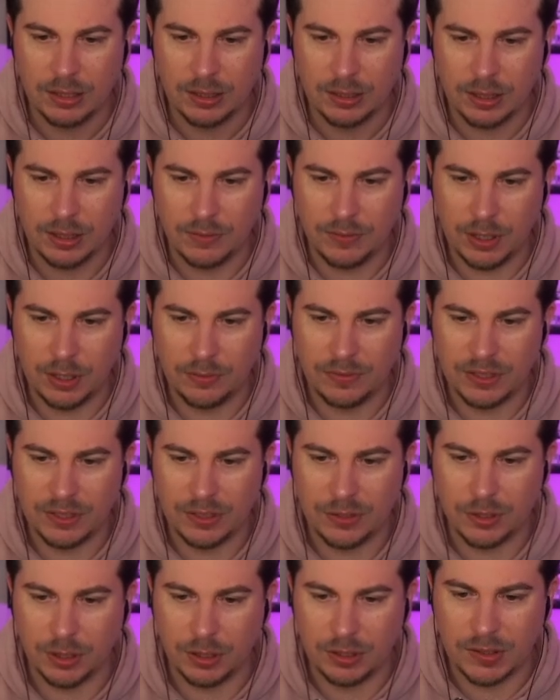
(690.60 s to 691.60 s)
evolve into
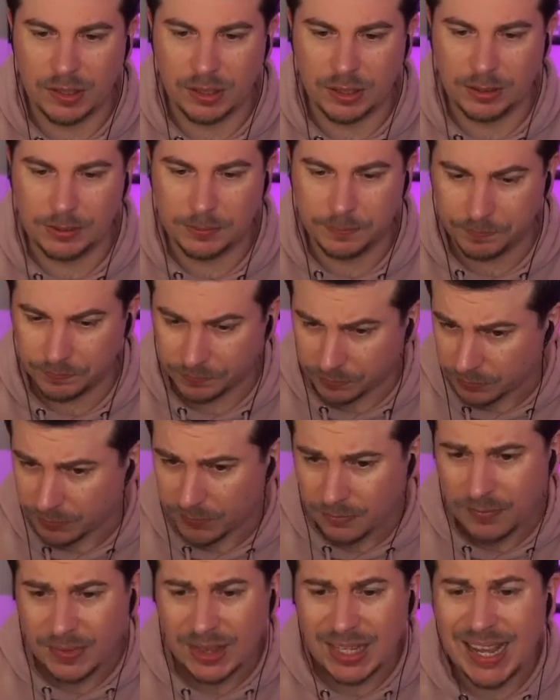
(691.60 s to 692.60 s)
Jolteon.
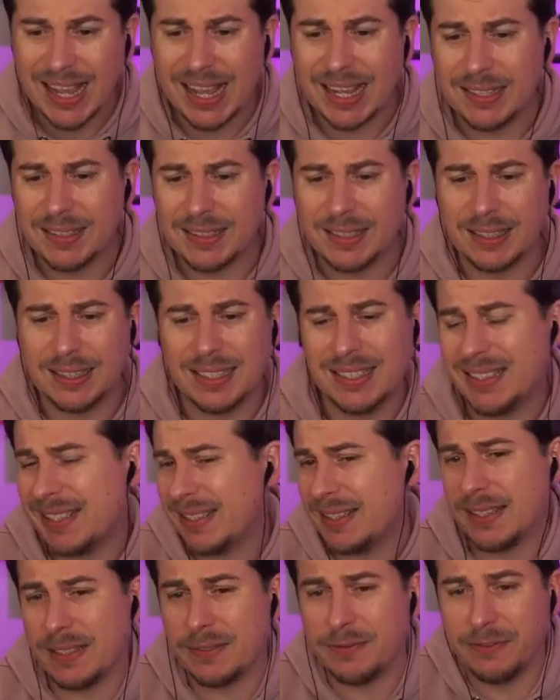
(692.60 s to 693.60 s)
And because this
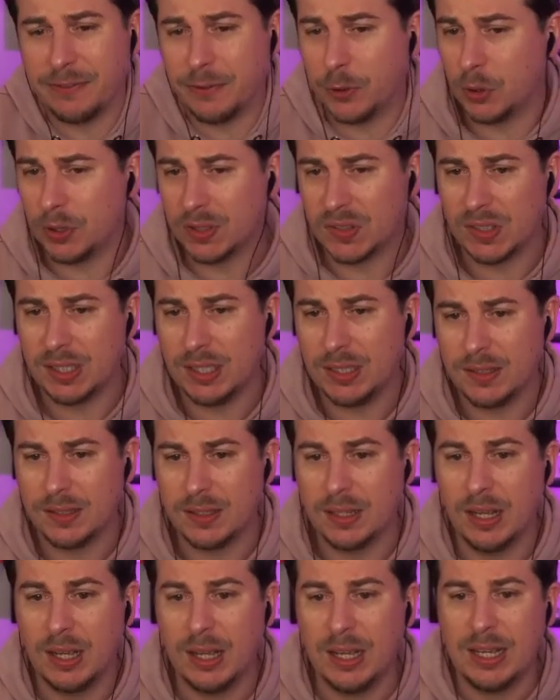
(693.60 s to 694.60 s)
is in 40s,
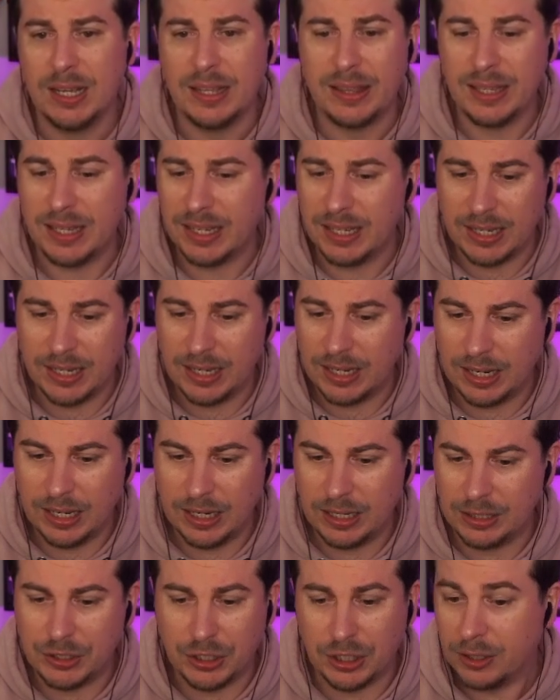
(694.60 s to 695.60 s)
the
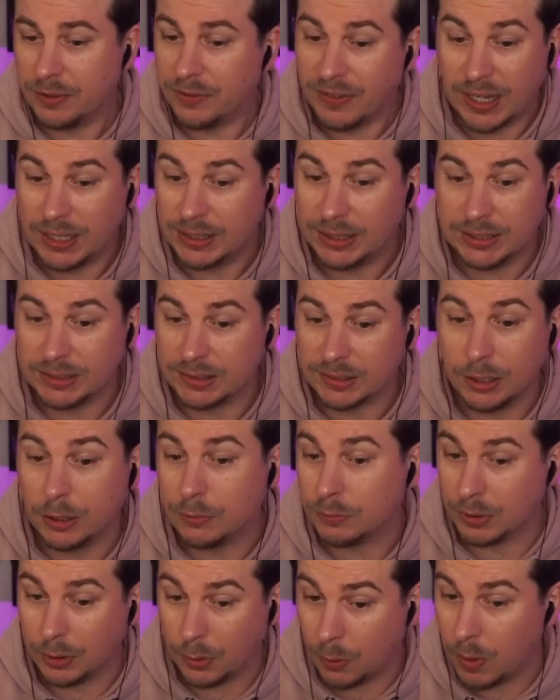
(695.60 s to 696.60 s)
Giovanni is not
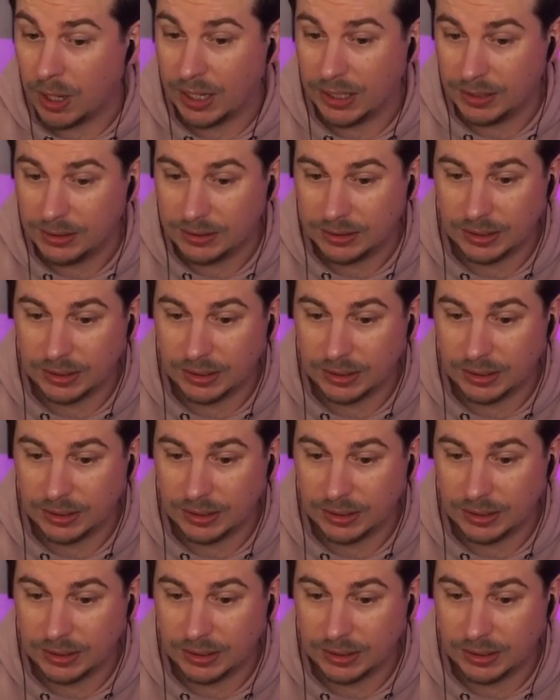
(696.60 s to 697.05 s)
required in